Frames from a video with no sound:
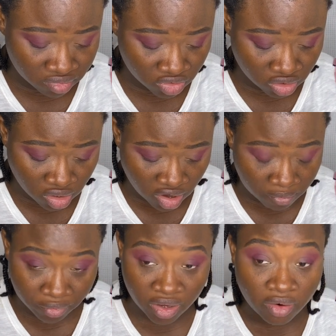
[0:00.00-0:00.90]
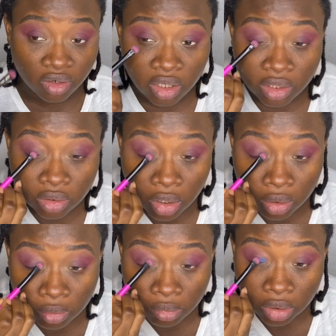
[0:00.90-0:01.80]
it's not appearing like that
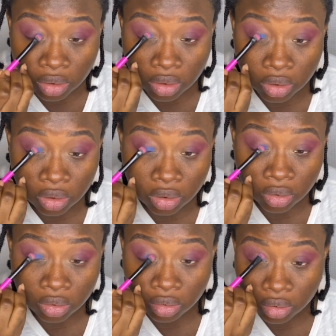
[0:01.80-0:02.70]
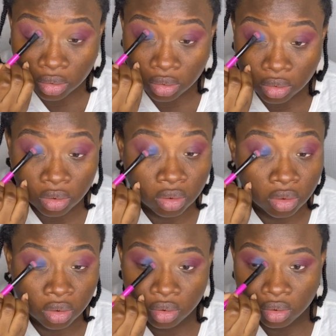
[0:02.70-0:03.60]
on my lid. You were
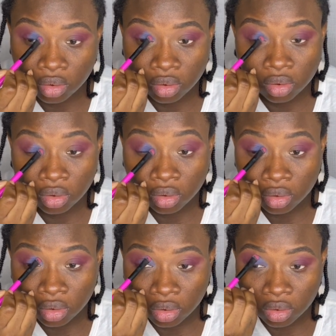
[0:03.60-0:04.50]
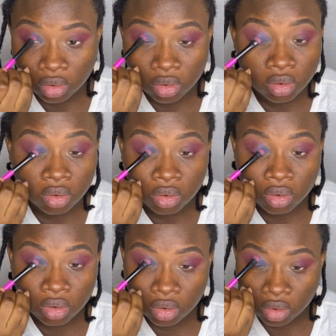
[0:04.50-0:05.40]
just like one spring day.
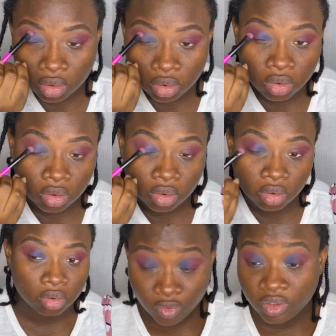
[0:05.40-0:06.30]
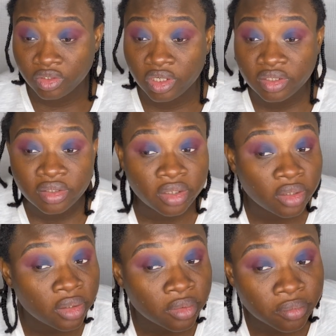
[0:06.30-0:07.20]
So what do you guys
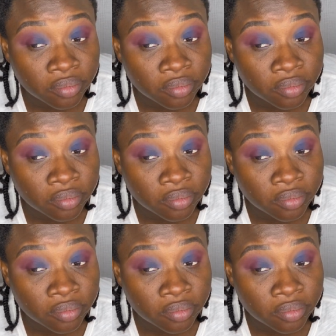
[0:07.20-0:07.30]
think?